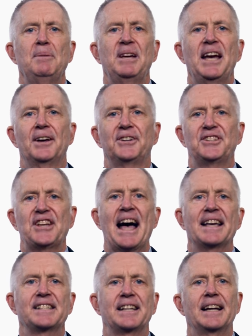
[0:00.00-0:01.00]
be held as
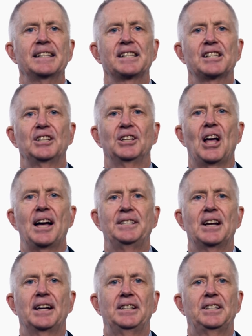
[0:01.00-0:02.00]
assets, line
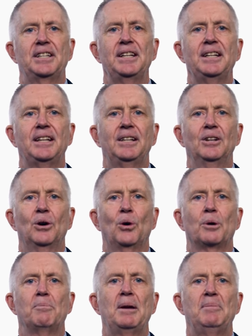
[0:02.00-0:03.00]
19,
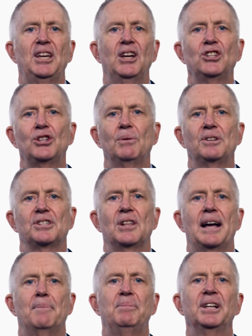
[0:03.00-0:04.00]
or may be issued as
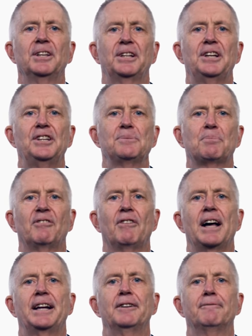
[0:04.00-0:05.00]
liabilities,
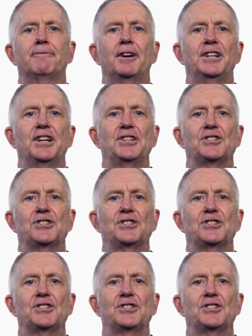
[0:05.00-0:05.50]
providing a funding